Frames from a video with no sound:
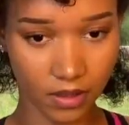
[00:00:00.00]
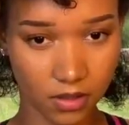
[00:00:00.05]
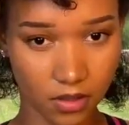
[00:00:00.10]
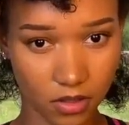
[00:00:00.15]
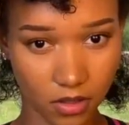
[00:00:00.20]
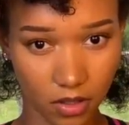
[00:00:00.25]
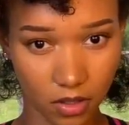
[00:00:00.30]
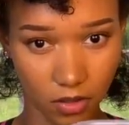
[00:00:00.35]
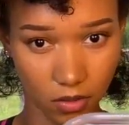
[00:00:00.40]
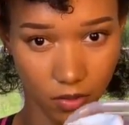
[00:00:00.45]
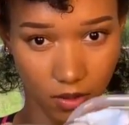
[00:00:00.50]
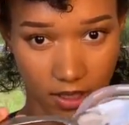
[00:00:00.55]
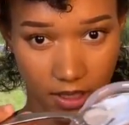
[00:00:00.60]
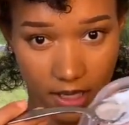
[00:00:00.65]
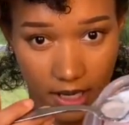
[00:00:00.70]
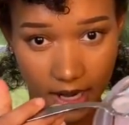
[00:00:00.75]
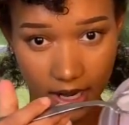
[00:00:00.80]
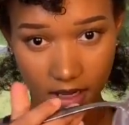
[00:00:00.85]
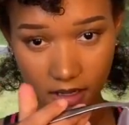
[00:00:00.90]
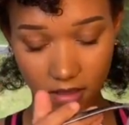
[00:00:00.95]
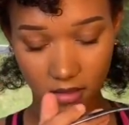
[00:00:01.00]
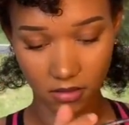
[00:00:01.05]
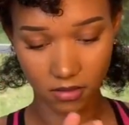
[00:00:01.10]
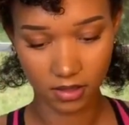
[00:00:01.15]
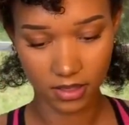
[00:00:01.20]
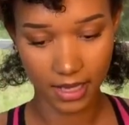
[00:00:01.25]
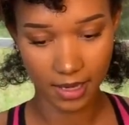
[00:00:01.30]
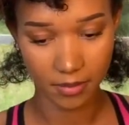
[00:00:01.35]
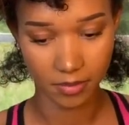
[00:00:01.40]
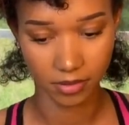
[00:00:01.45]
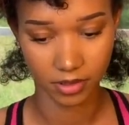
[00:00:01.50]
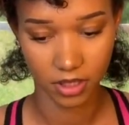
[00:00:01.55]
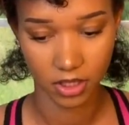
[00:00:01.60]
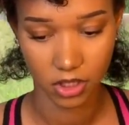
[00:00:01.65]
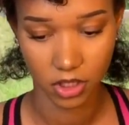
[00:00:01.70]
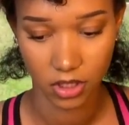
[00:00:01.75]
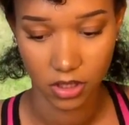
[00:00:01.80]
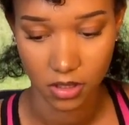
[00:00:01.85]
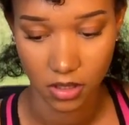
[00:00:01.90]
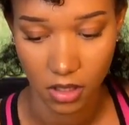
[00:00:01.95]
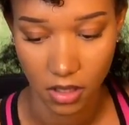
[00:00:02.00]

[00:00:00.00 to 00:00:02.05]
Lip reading: So now that bleach is